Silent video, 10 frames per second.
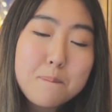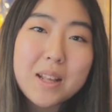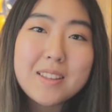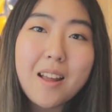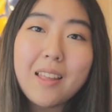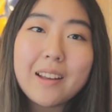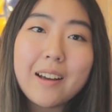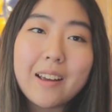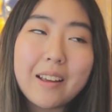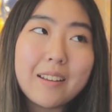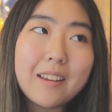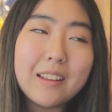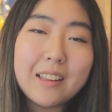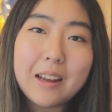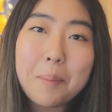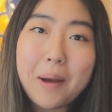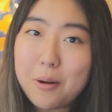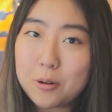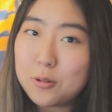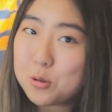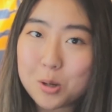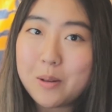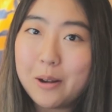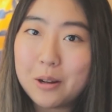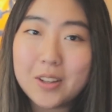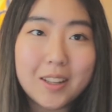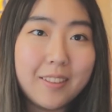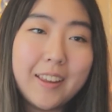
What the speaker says: But it's not like I get like a power trip out of it.